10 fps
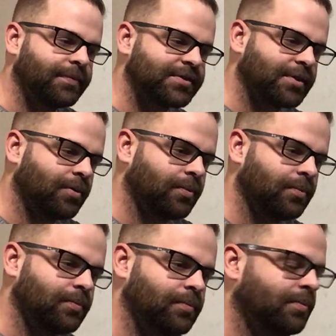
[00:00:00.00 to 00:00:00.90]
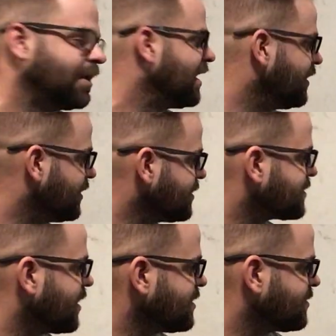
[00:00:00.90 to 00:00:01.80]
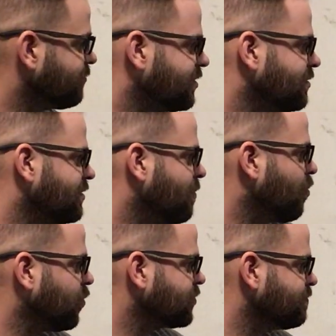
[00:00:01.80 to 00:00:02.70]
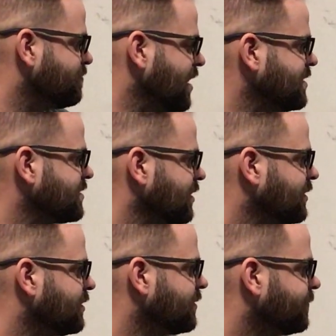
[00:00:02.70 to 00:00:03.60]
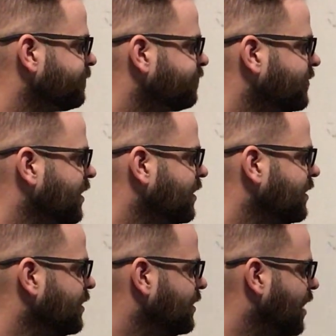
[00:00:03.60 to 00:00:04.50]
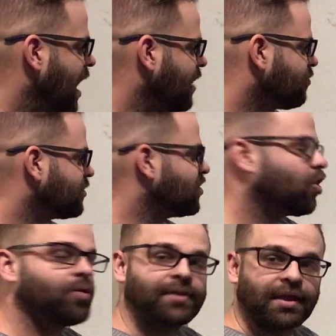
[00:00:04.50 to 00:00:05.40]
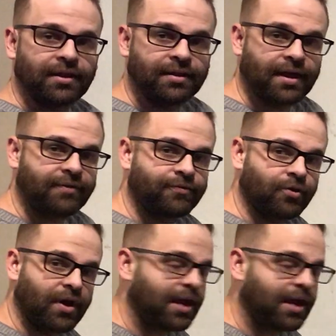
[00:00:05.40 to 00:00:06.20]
So in this case, if we do the most basic, I would know then that for